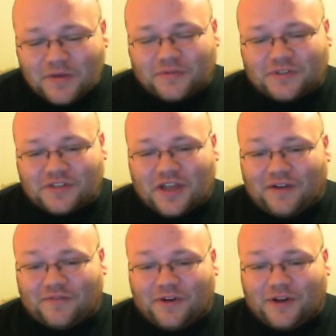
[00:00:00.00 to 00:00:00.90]
which is
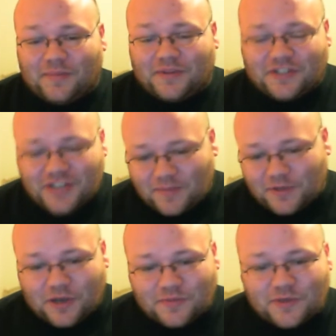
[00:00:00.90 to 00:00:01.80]
kind of funny, but the
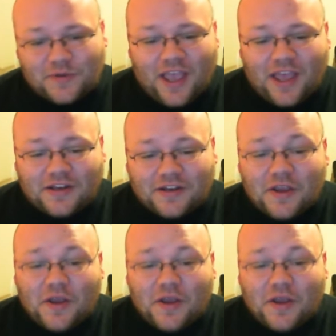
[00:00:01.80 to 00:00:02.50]
chapter comes to an end